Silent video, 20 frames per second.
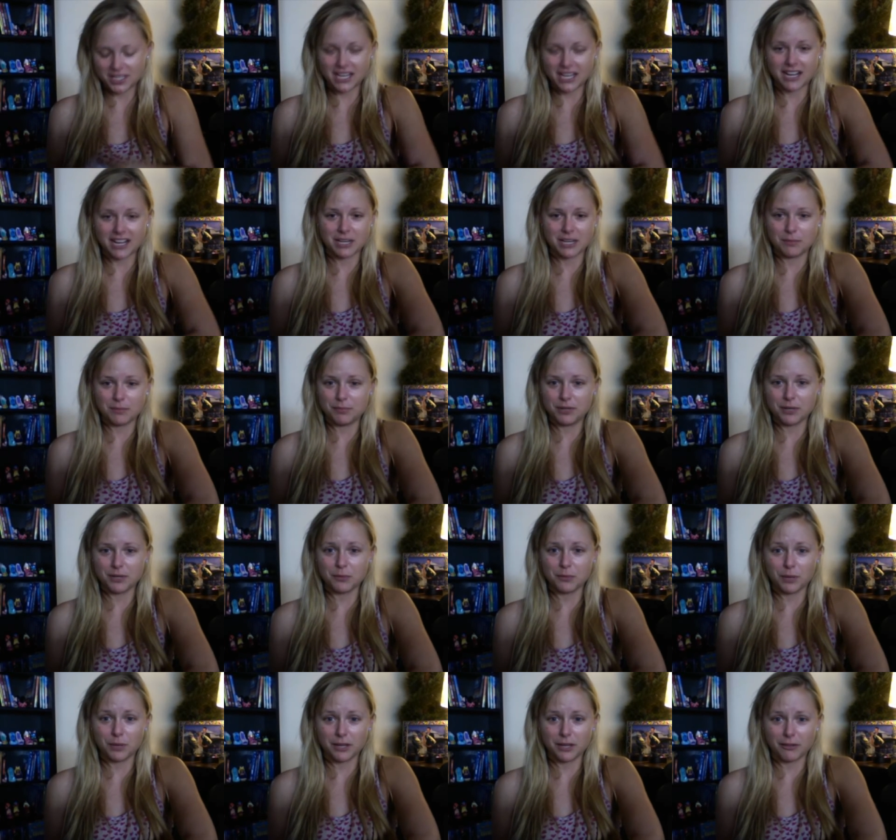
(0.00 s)
I got a big
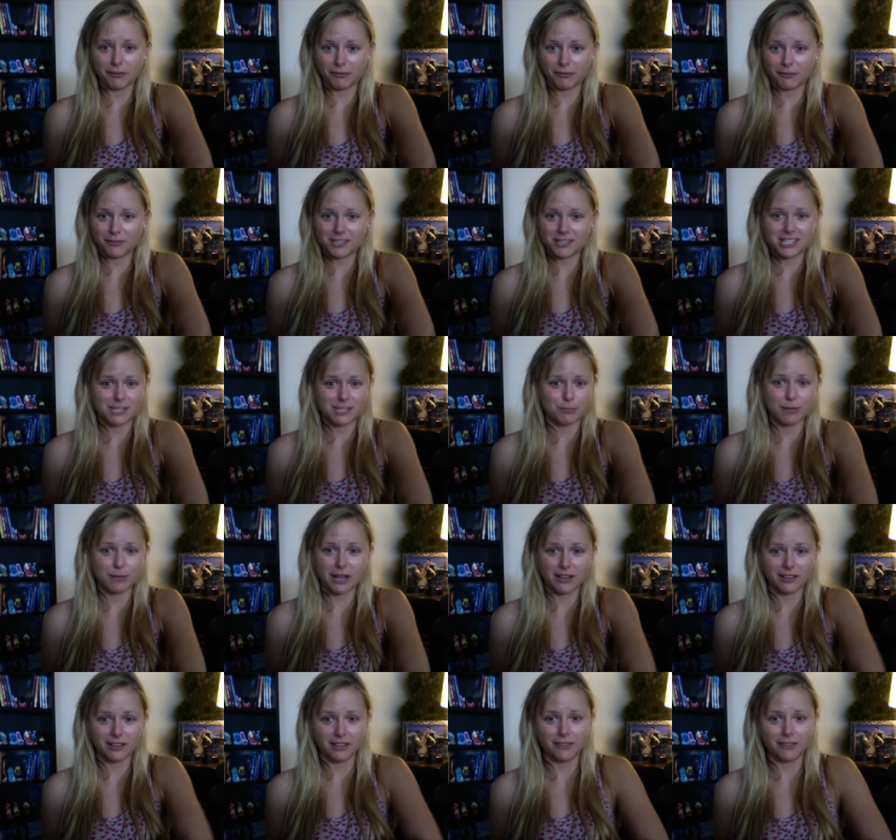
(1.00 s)
whiff
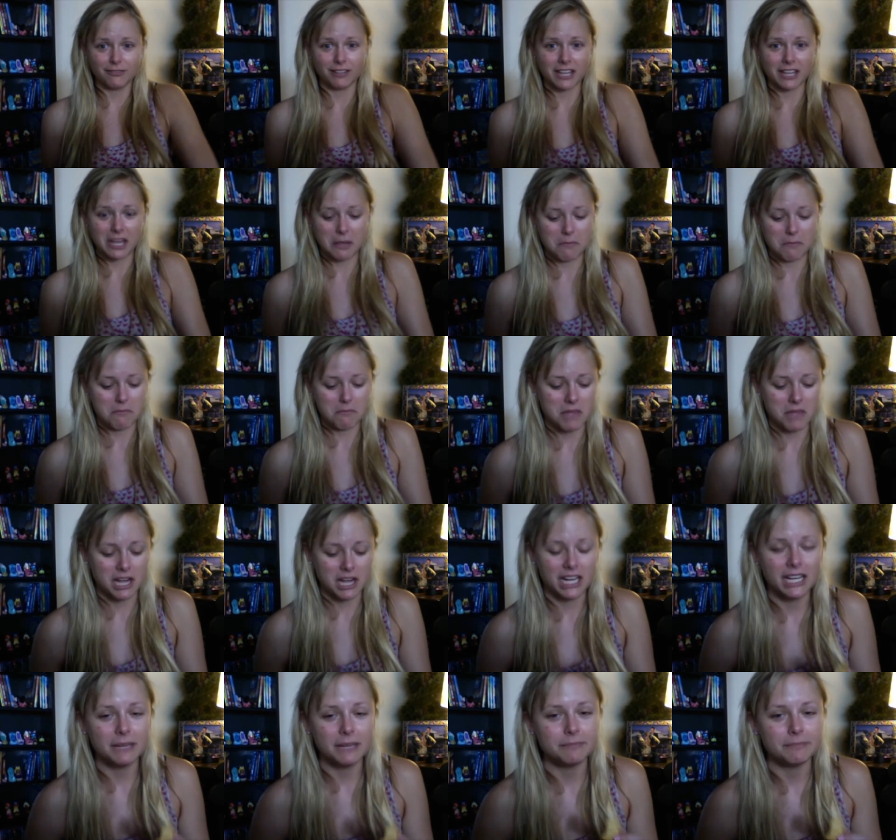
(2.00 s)
smell of like meat.